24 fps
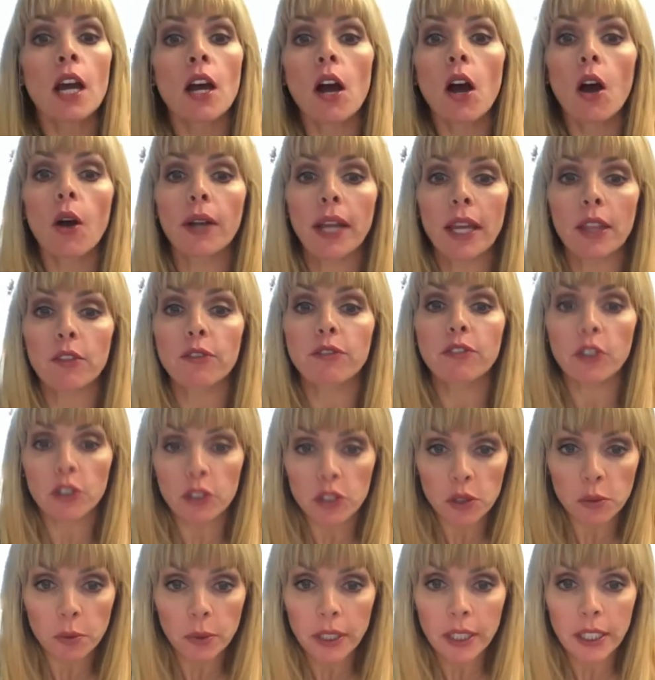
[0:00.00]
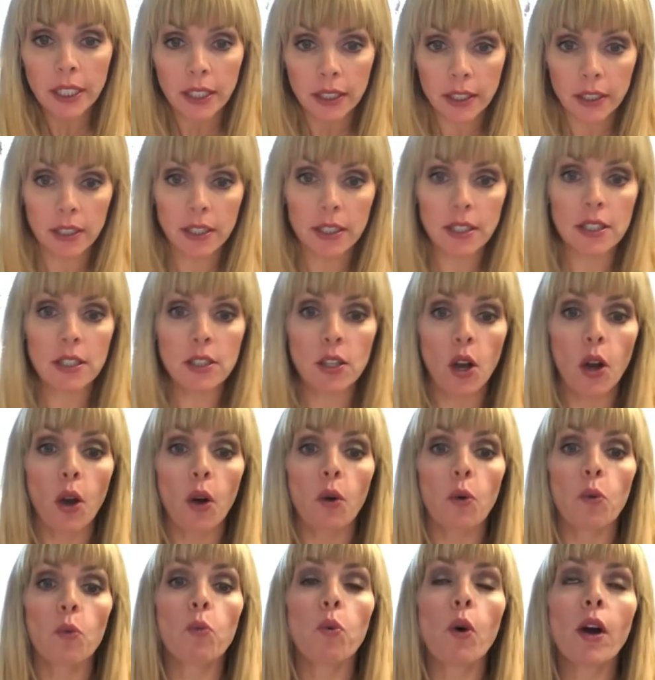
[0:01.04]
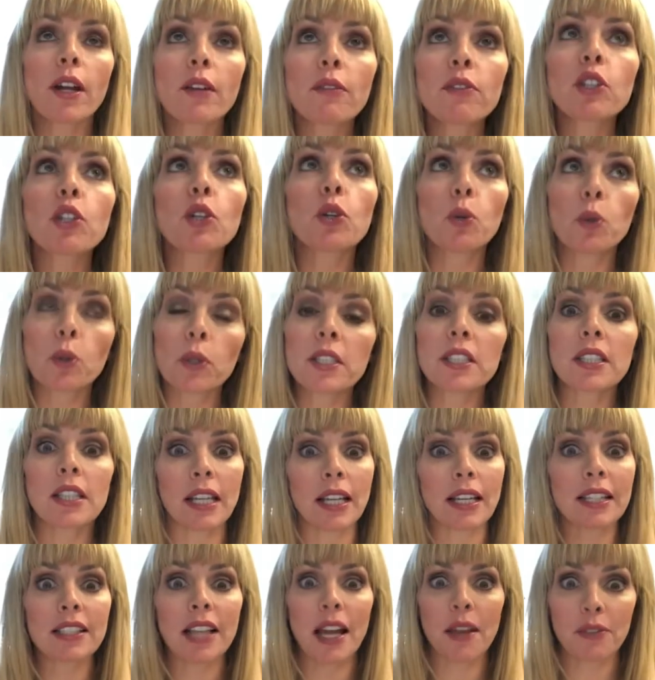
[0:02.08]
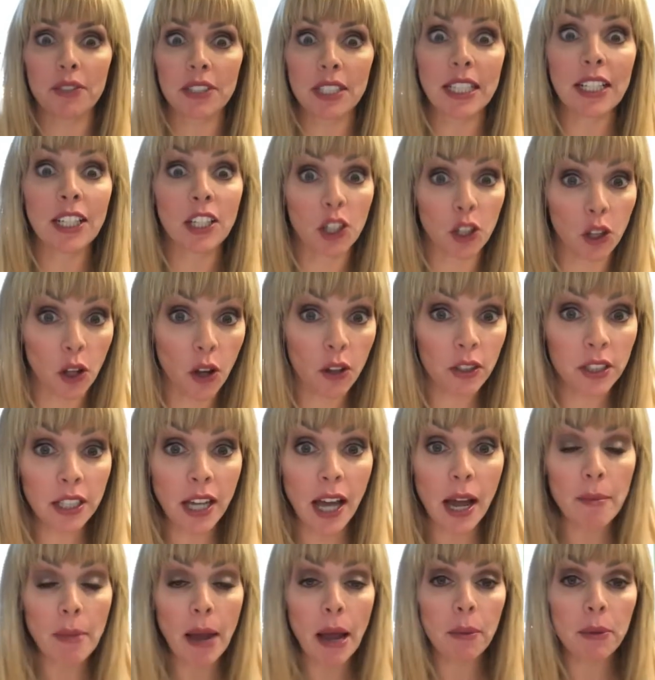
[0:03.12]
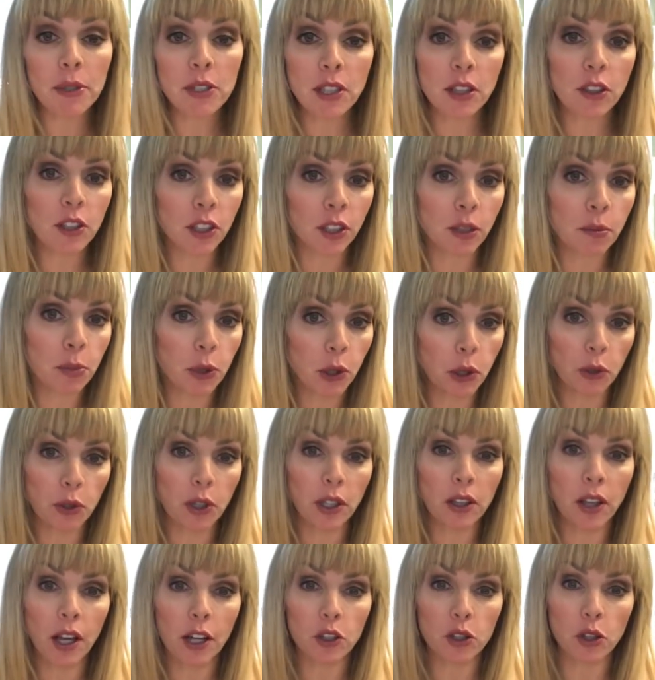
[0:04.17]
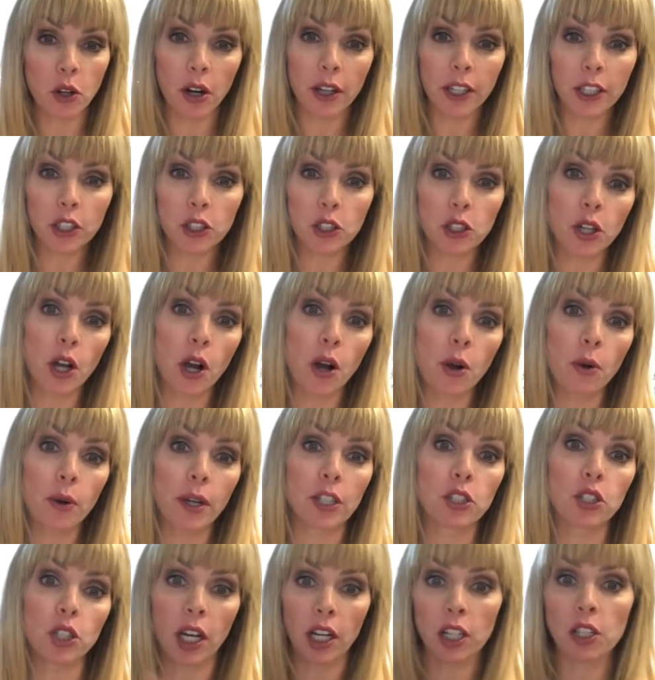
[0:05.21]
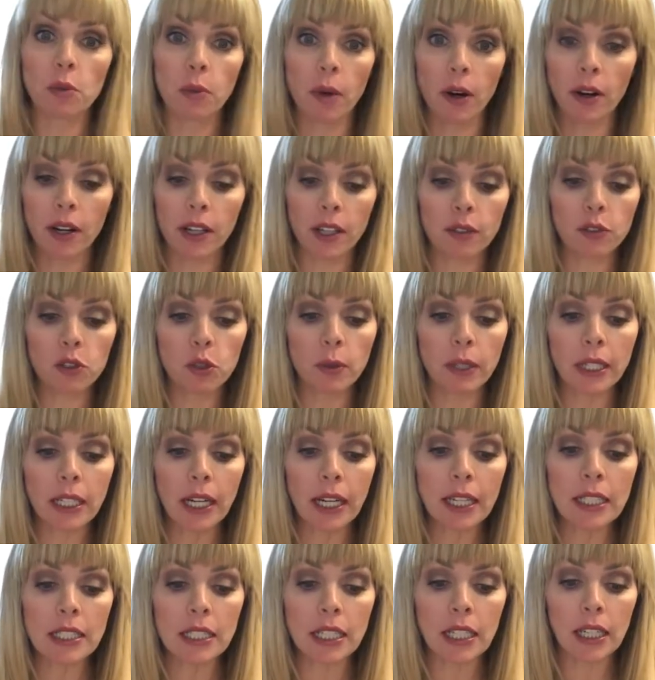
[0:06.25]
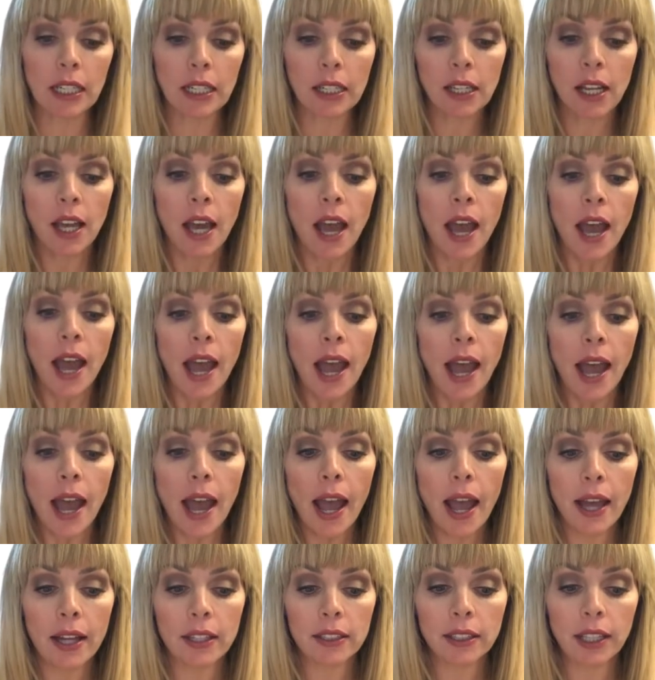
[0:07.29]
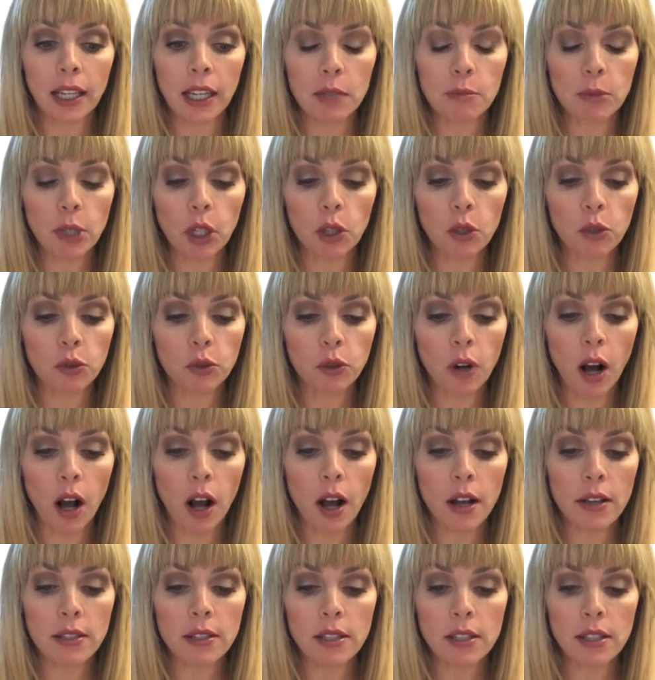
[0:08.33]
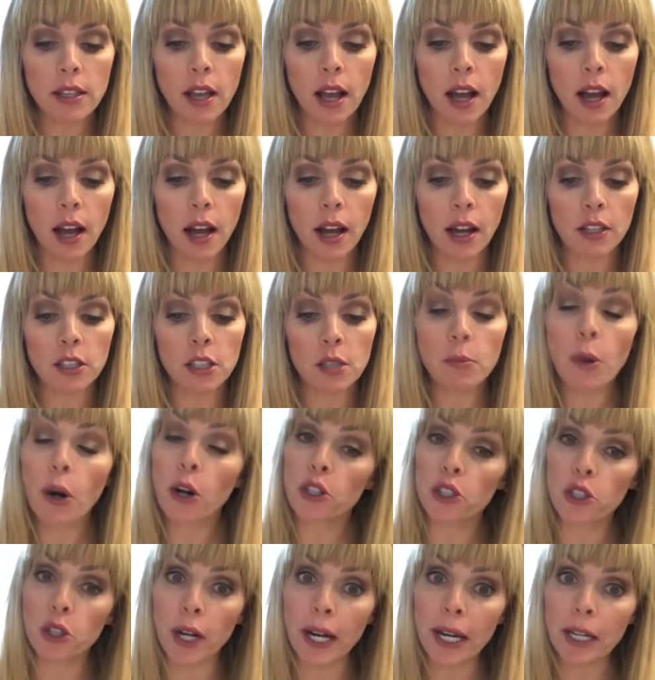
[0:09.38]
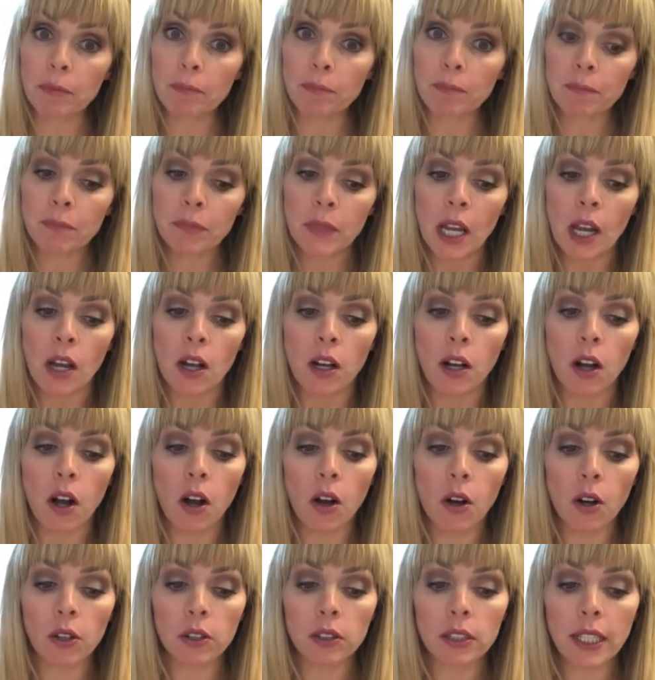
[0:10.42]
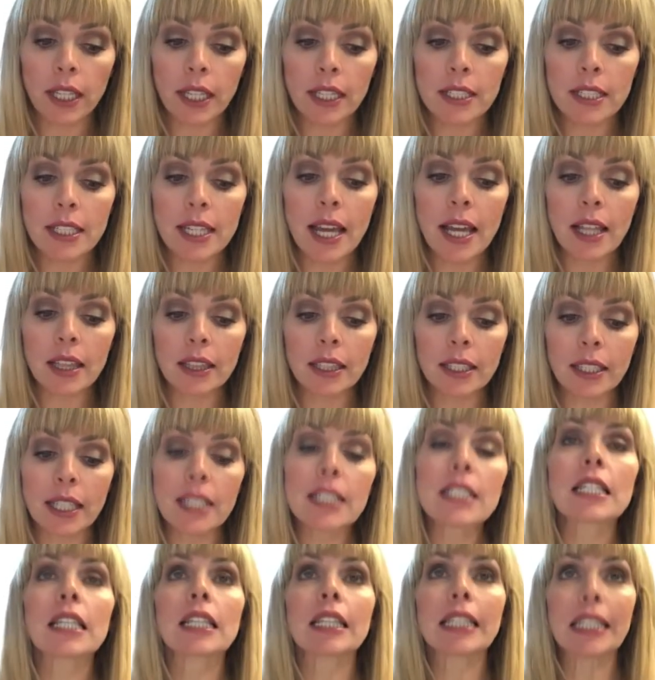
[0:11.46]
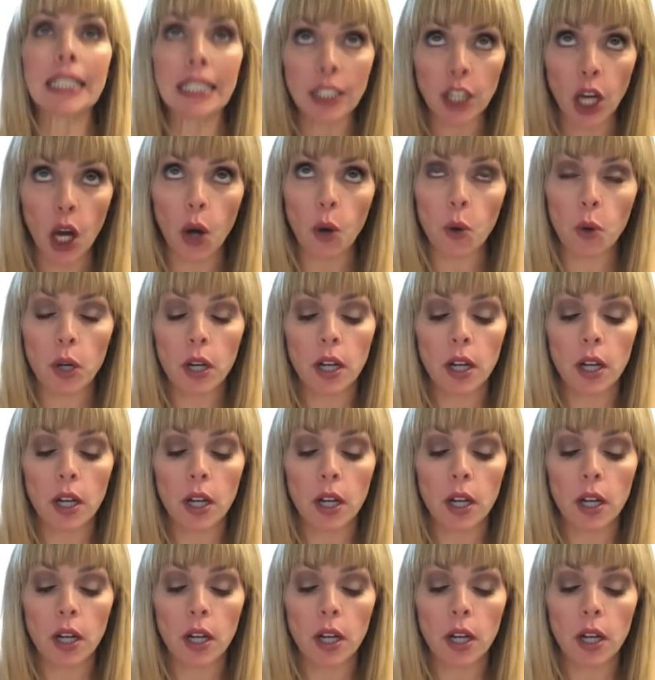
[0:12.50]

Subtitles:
Okay, the first one is one of the coolest things I've seen in a long time. I was at the Computer Electronics Show in January of 2019 and came across a smart train called Intelino, Intelino.